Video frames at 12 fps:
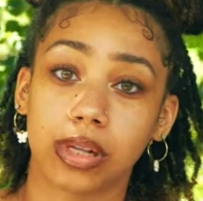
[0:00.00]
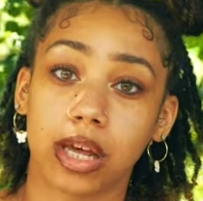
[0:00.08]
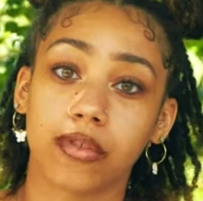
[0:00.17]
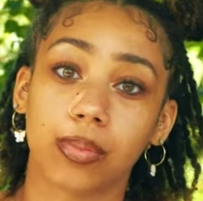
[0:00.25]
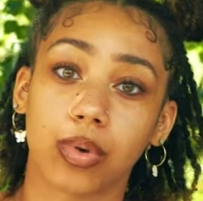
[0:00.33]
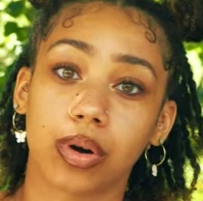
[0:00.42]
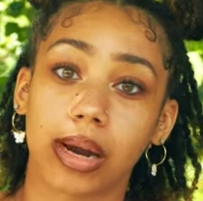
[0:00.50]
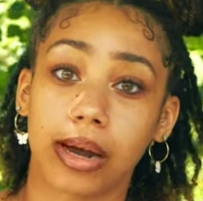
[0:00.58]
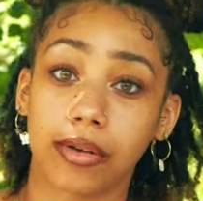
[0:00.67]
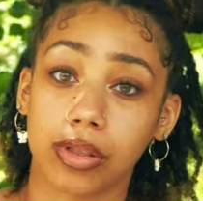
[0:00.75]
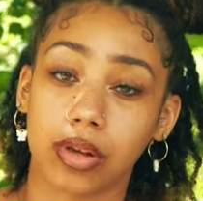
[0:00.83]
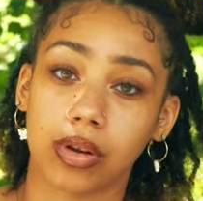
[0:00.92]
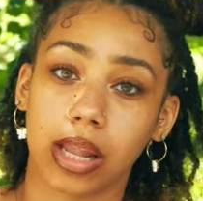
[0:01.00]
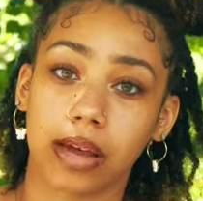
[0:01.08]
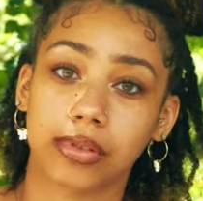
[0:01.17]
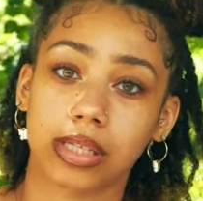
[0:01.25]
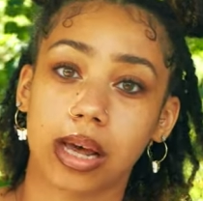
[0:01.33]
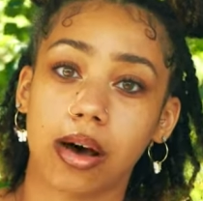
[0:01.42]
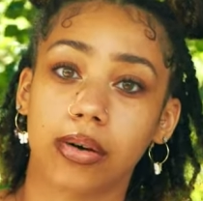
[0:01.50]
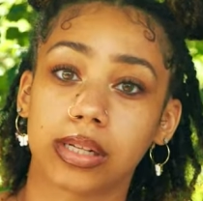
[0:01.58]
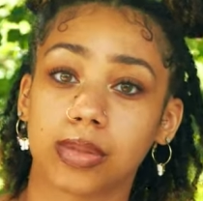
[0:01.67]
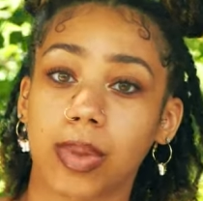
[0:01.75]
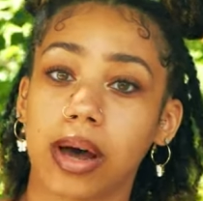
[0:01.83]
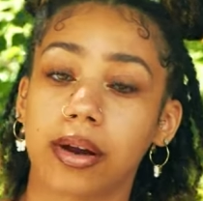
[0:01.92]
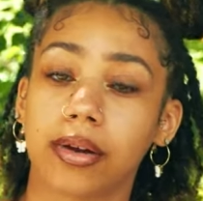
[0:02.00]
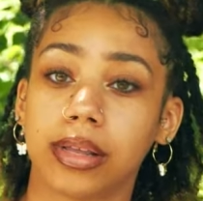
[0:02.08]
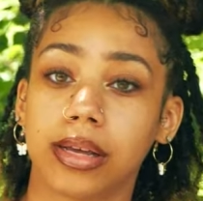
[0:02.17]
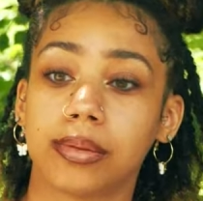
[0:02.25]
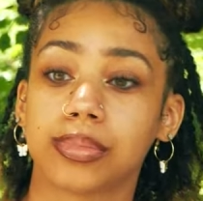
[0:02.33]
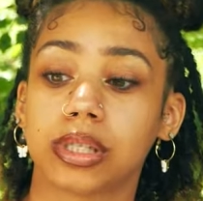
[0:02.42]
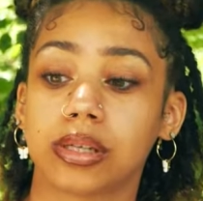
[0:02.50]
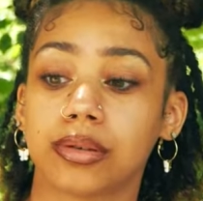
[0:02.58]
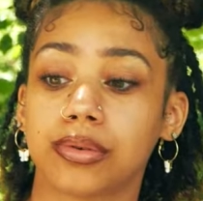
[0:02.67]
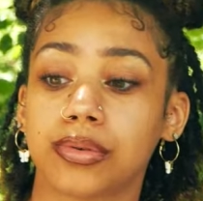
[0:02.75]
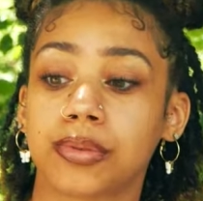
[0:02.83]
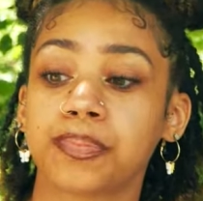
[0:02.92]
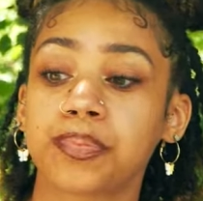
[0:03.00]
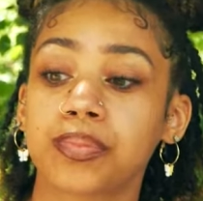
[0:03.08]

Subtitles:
live a more healthier lifestyle, inspire them to,